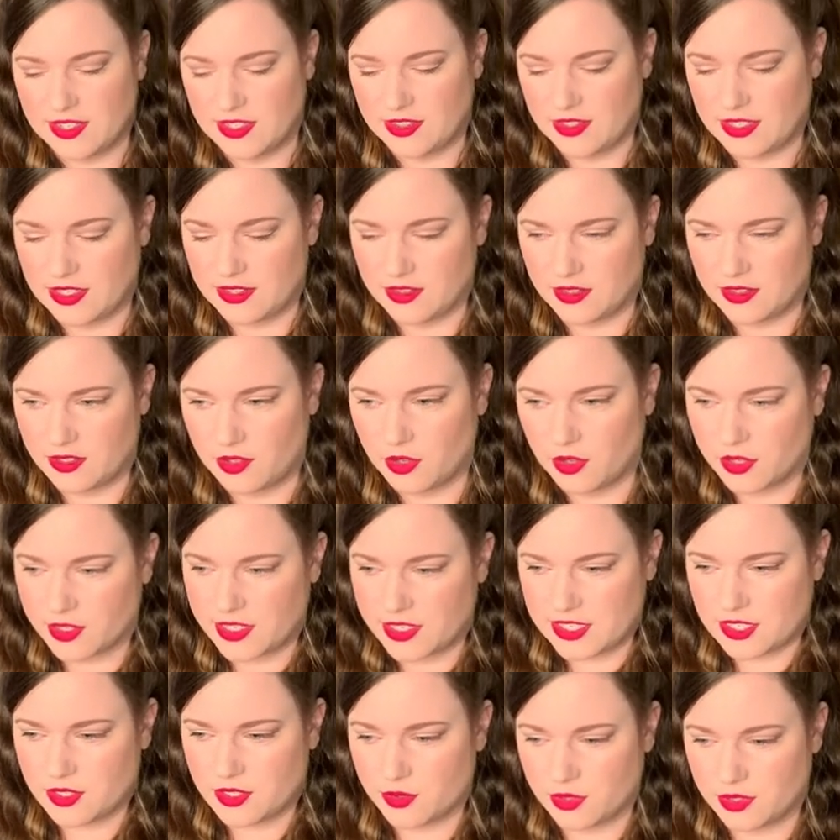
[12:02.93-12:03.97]
and then the
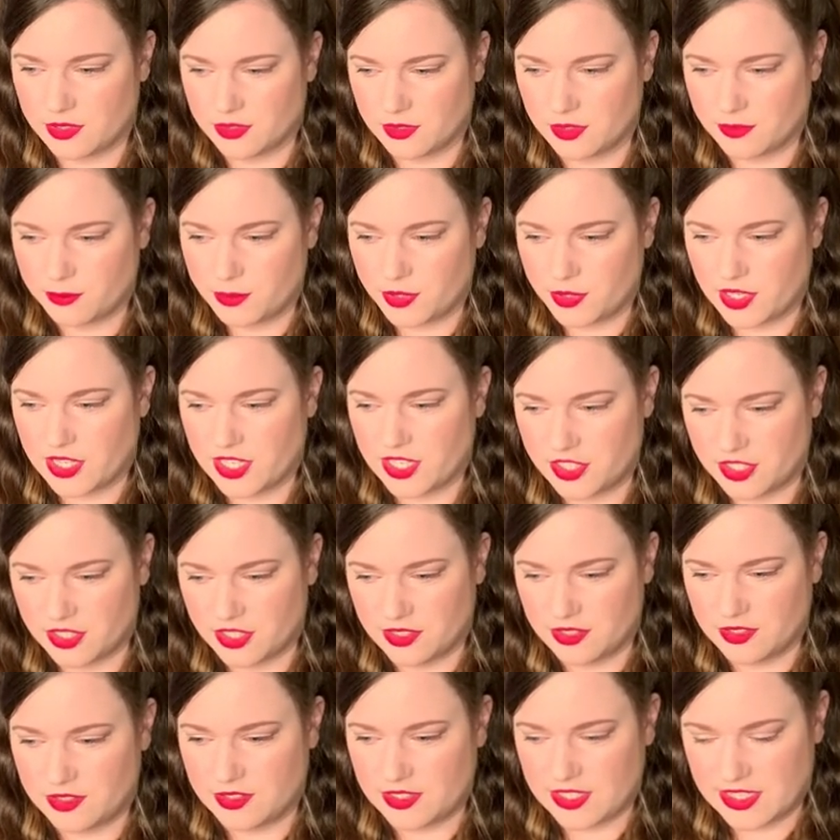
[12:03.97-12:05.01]
orchestral
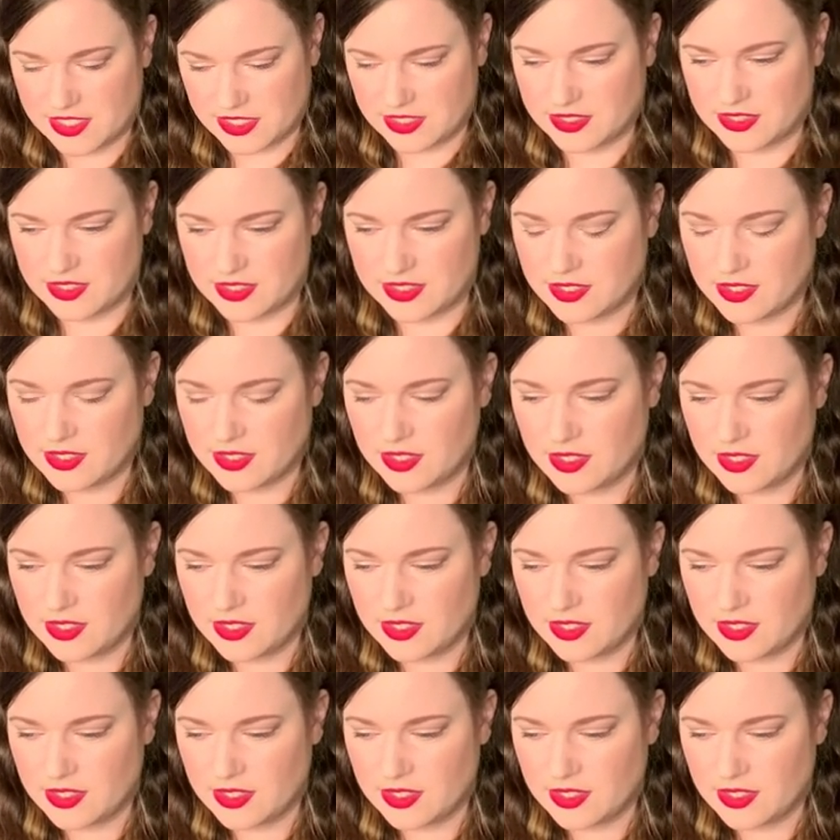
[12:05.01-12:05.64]
percussion doesn't.